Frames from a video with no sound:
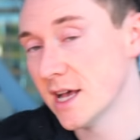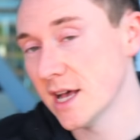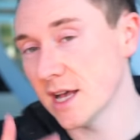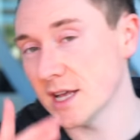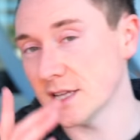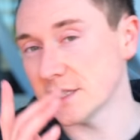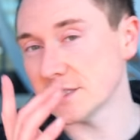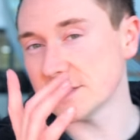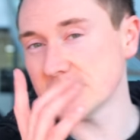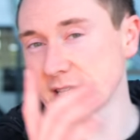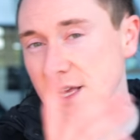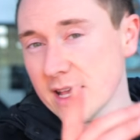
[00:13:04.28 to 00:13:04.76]

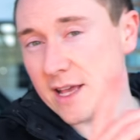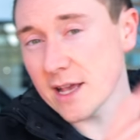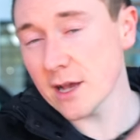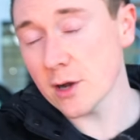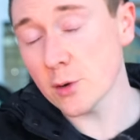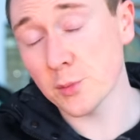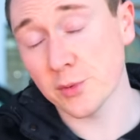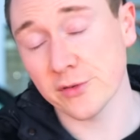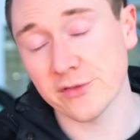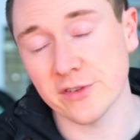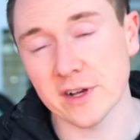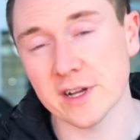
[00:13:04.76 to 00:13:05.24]
as they
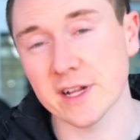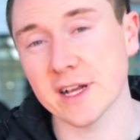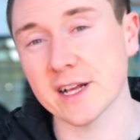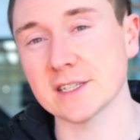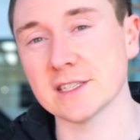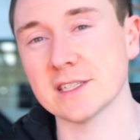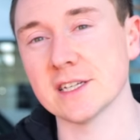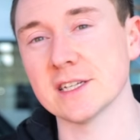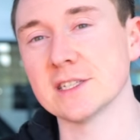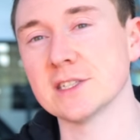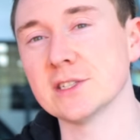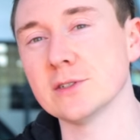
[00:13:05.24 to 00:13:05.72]
help provide
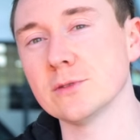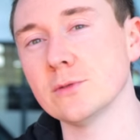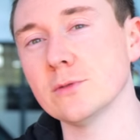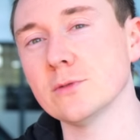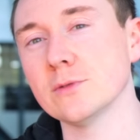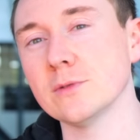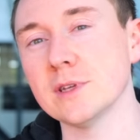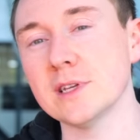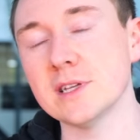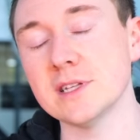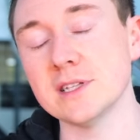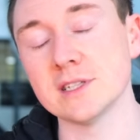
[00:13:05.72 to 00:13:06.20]
access to
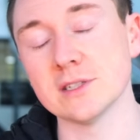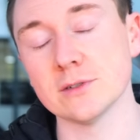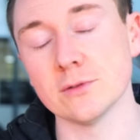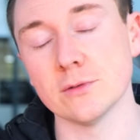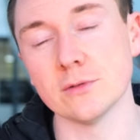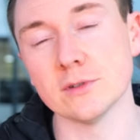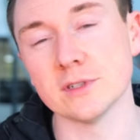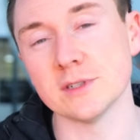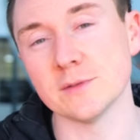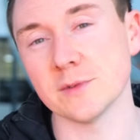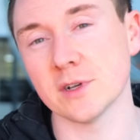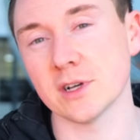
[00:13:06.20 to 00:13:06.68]
all these
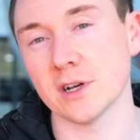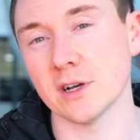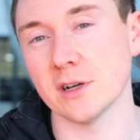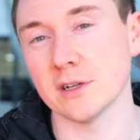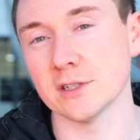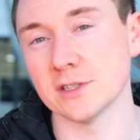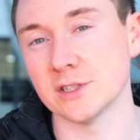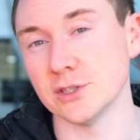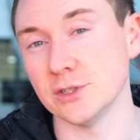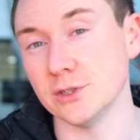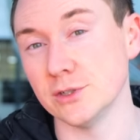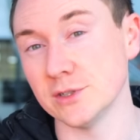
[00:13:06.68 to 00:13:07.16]
awesome
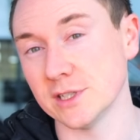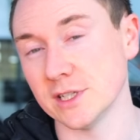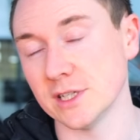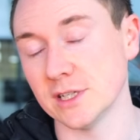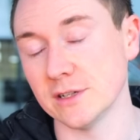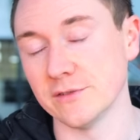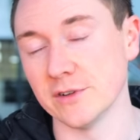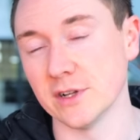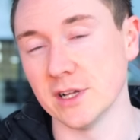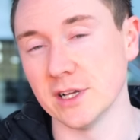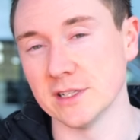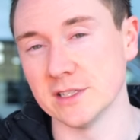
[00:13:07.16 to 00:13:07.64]
cars that you see
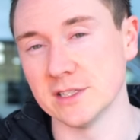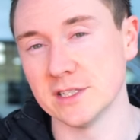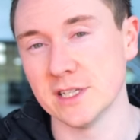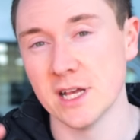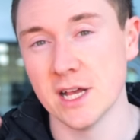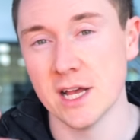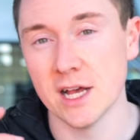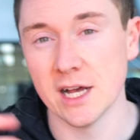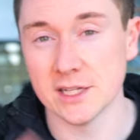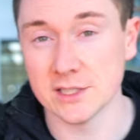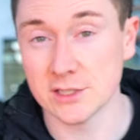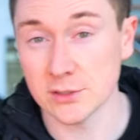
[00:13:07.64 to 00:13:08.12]
in the videos.
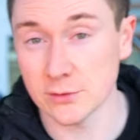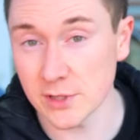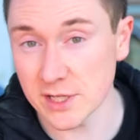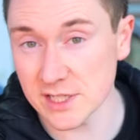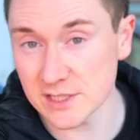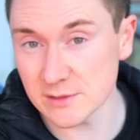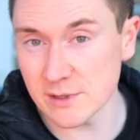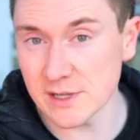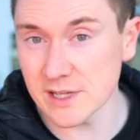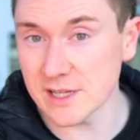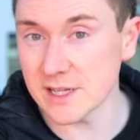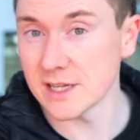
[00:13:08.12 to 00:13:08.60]
Until
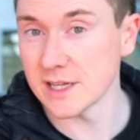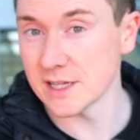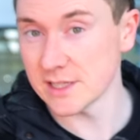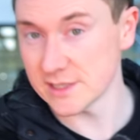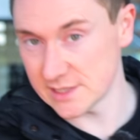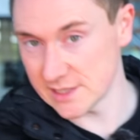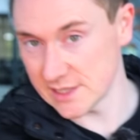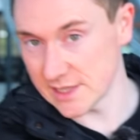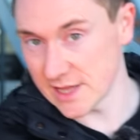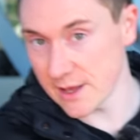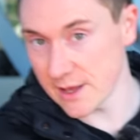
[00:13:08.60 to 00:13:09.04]
next week, see you